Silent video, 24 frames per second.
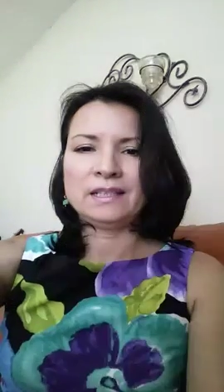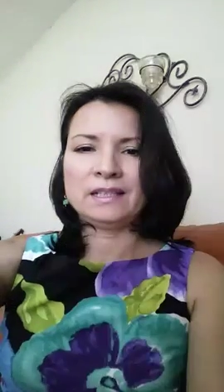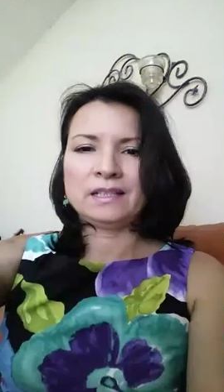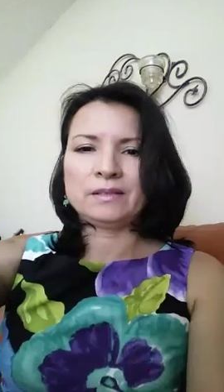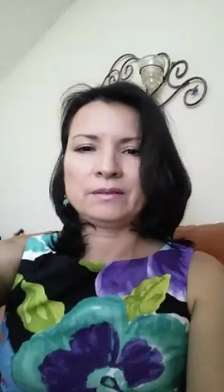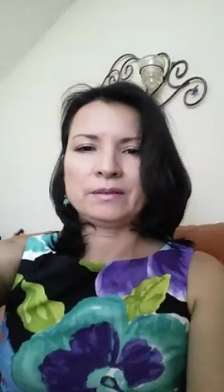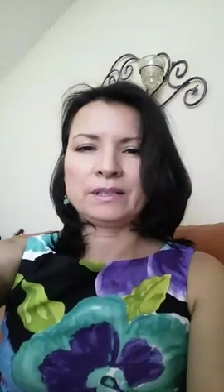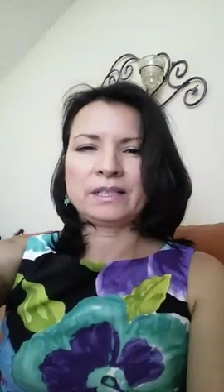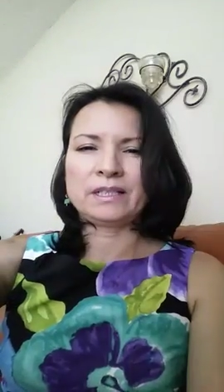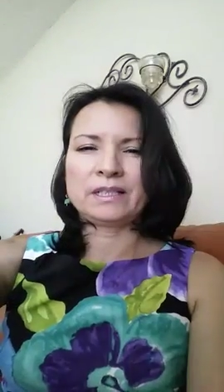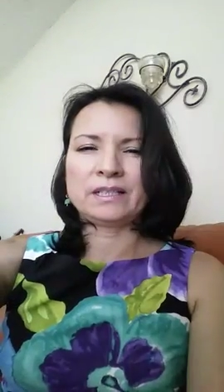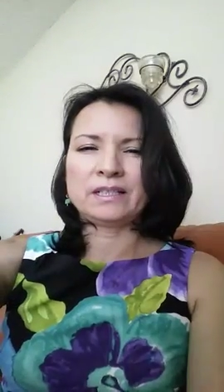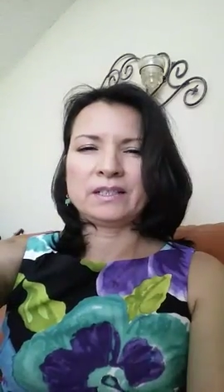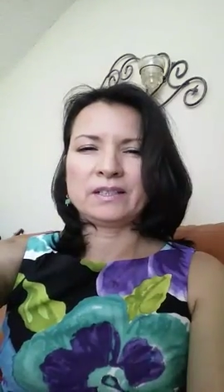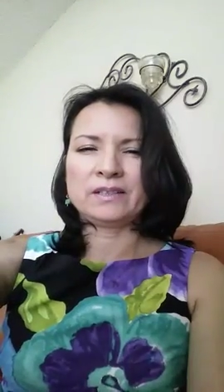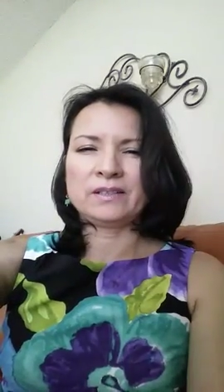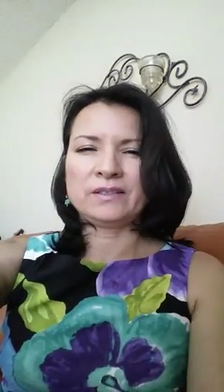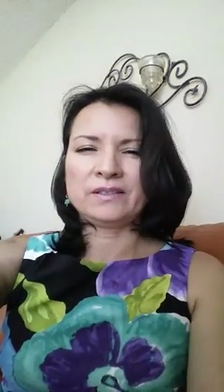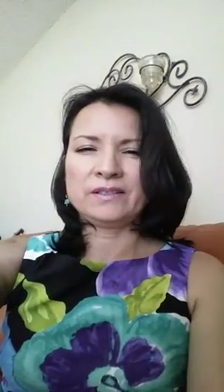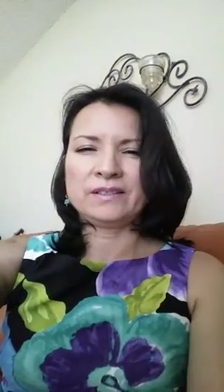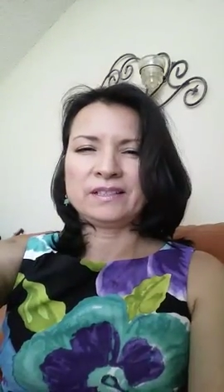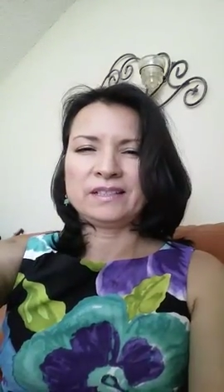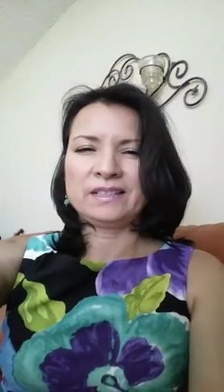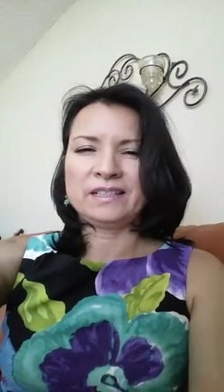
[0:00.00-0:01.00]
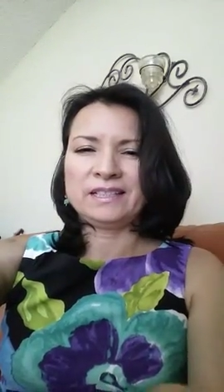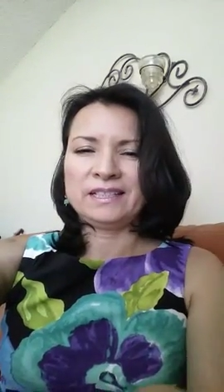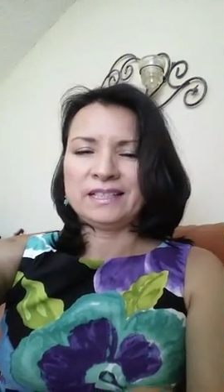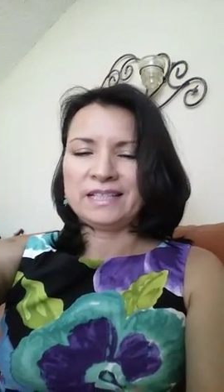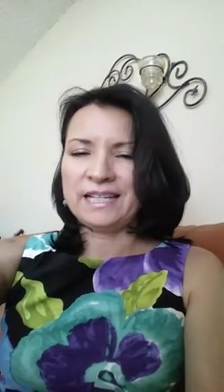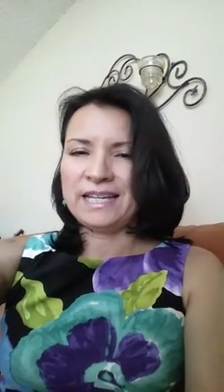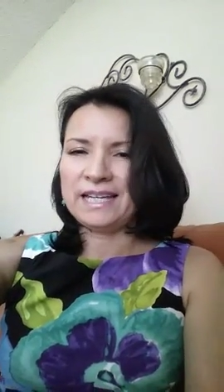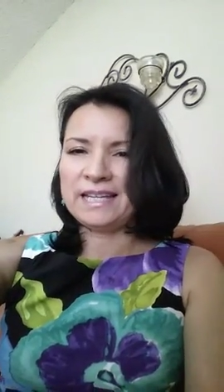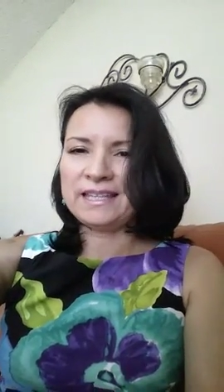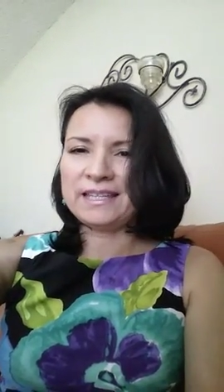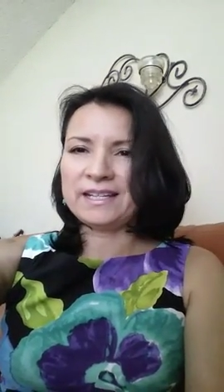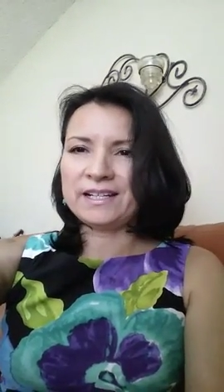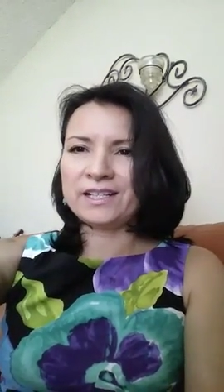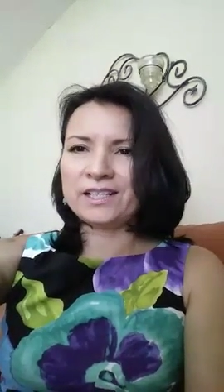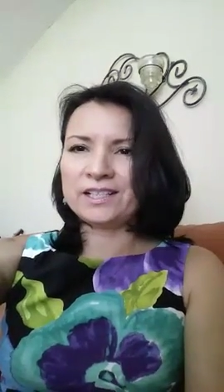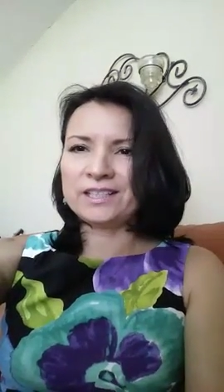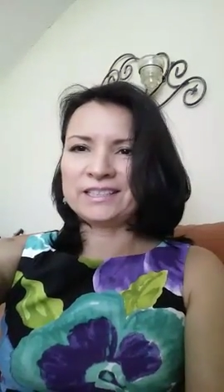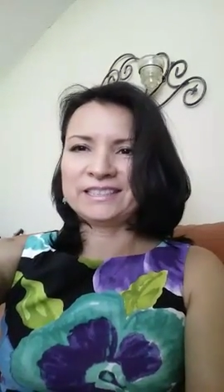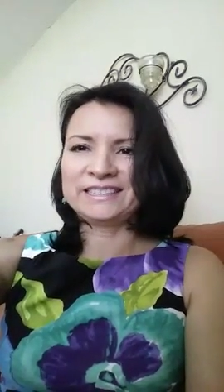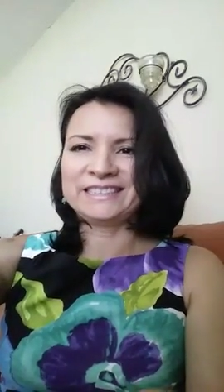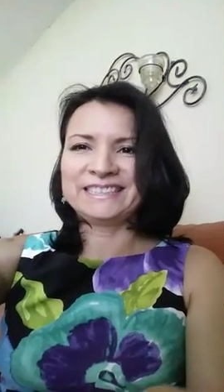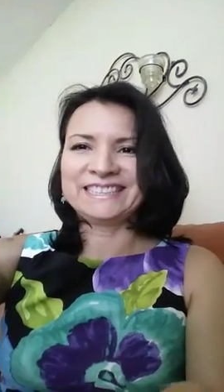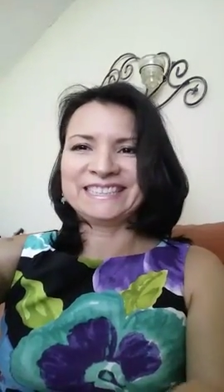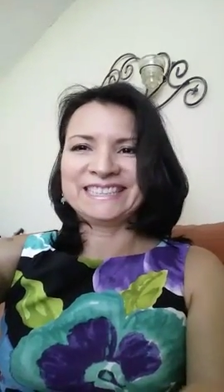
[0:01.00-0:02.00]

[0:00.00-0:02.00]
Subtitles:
There we go. Hey there.